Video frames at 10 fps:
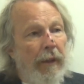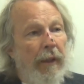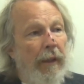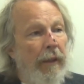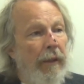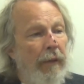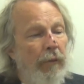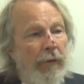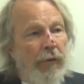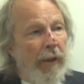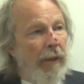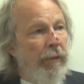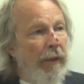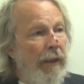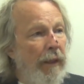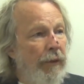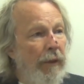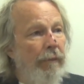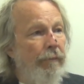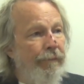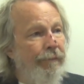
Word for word: uh, and we're trying to play catch up.